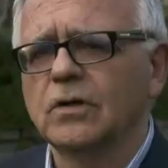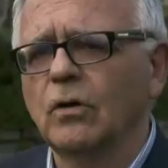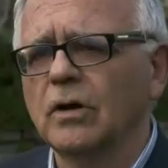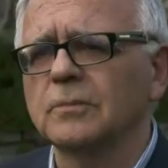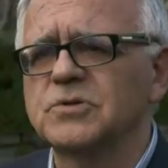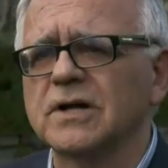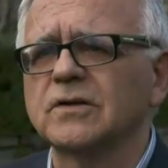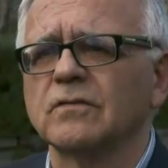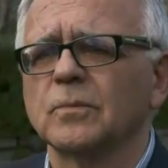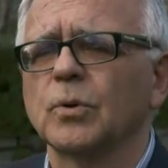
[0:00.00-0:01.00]
core
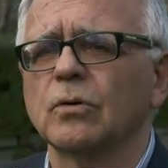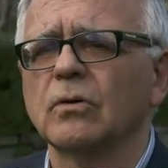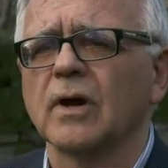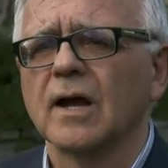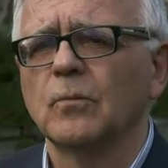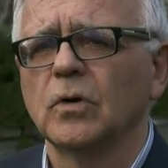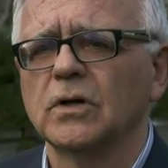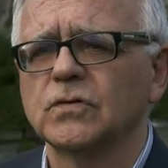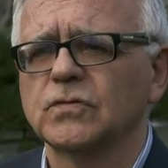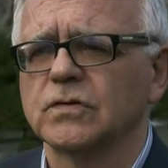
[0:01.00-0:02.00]
objective of the program
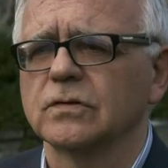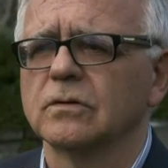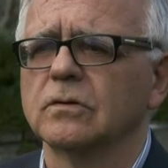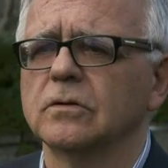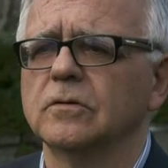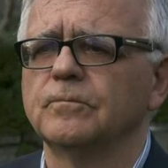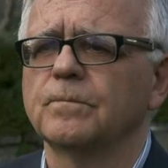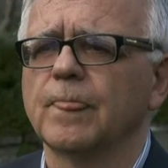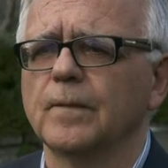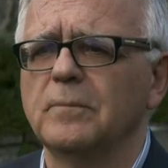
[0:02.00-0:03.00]
was to
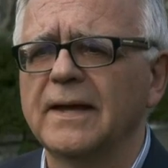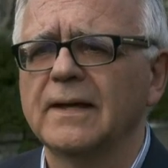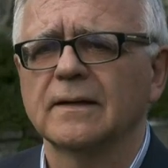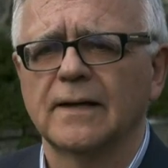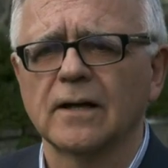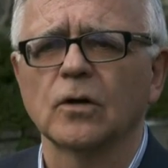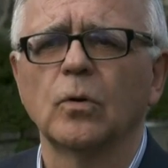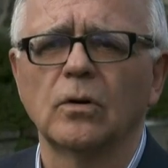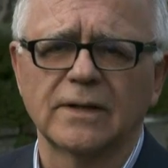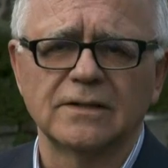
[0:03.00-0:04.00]
make an air
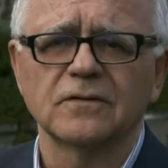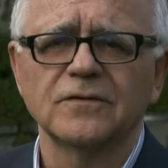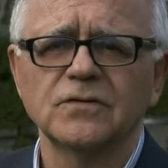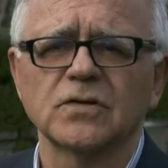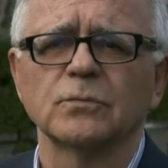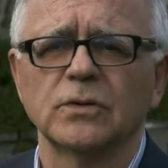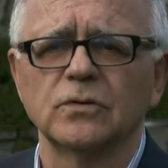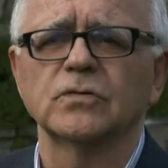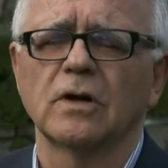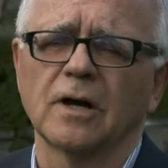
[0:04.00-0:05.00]
quality difference and
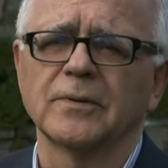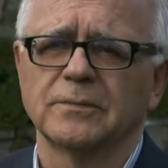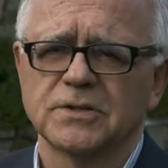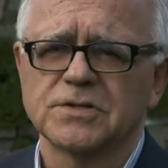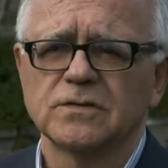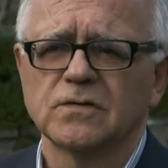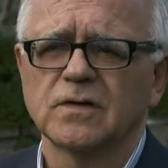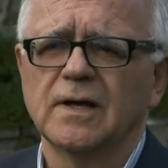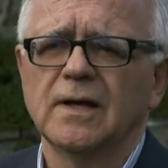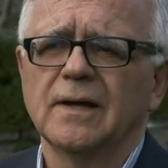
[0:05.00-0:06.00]
reduce carbon emissions.
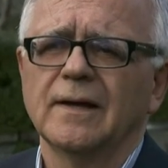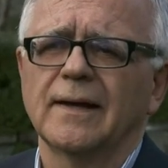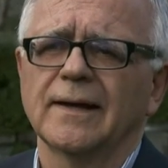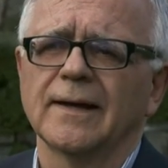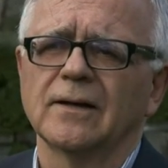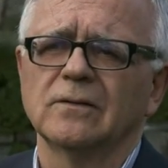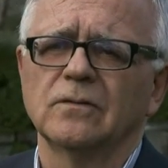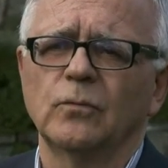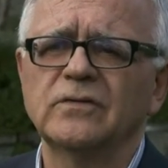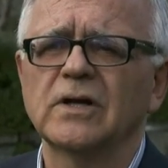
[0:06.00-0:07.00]
And
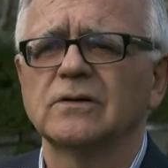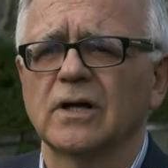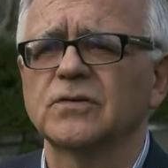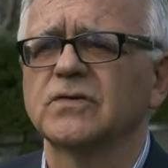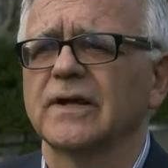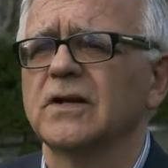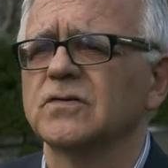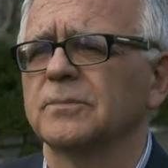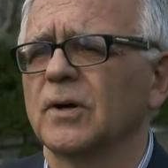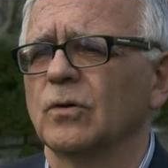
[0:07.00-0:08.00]
we've done a lot of studies
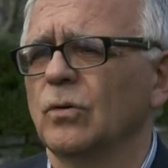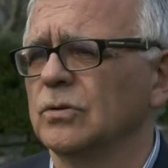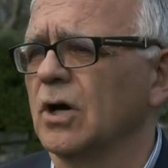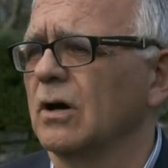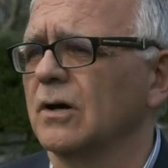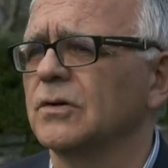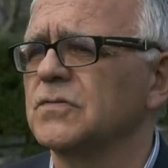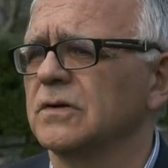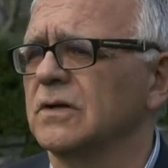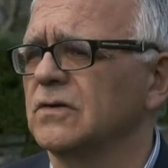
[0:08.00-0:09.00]
about old cars,
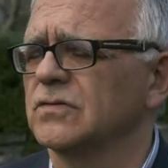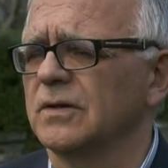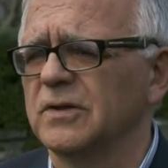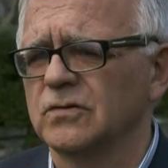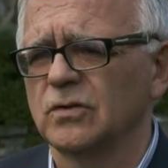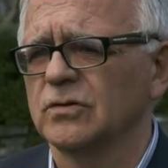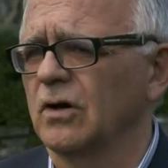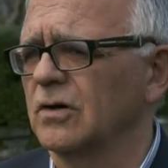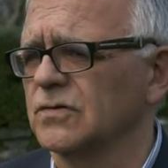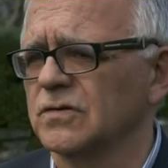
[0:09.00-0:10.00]
and these some of these old
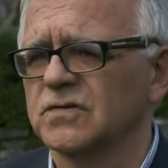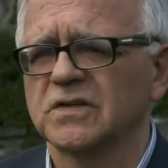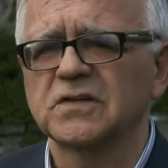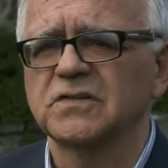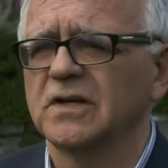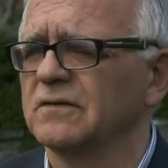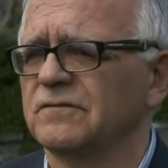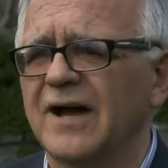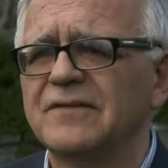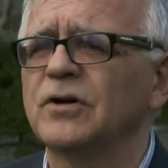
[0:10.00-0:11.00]
cars are 60 to
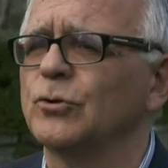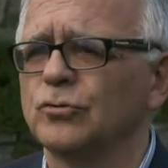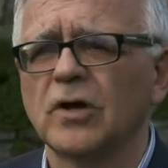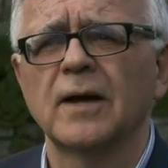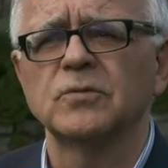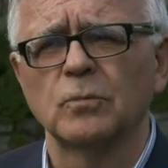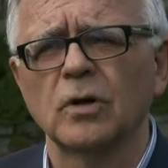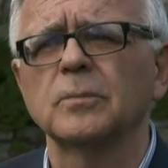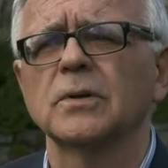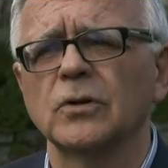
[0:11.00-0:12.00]
500 times more
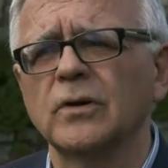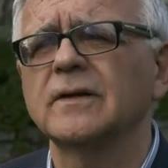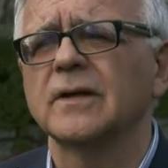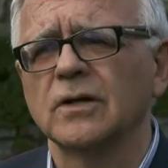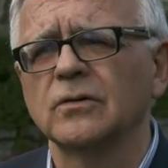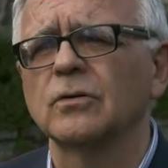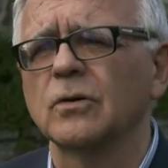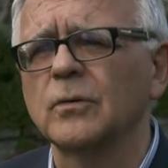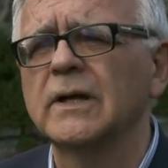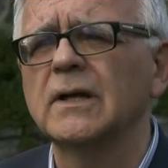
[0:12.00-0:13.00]
polluting than a
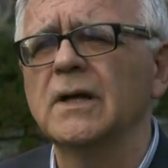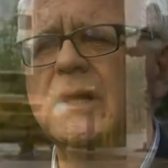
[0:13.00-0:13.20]
newer one.